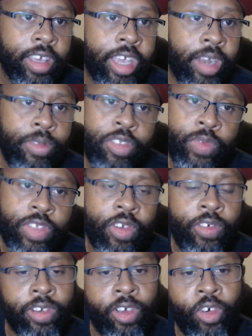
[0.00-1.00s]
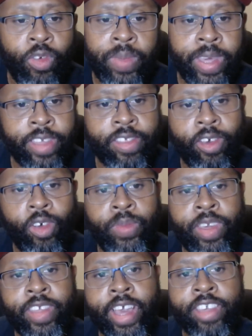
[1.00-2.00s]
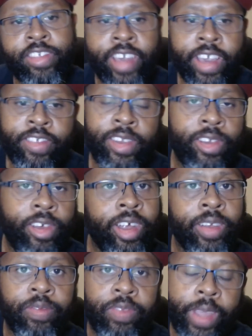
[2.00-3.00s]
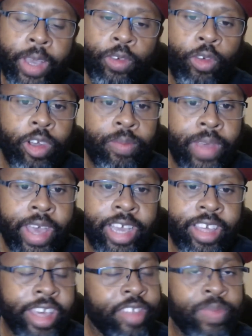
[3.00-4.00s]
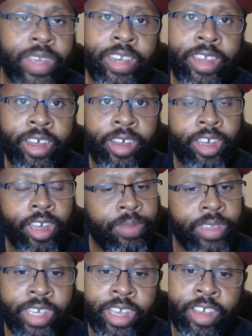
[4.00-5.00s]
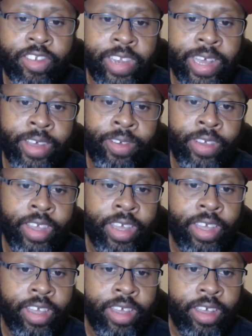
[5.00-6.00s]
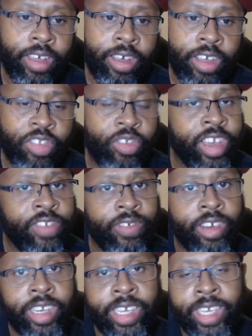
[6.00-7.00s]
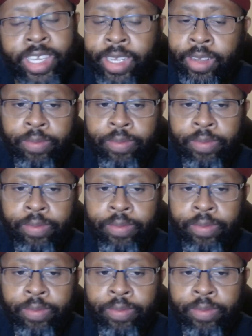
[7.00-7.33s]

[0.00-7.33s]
I'm going to switch over to Ole Miss. Ole Miss has Jackson Dart at quarterback, has been there a couple of years now, uh, transferred in.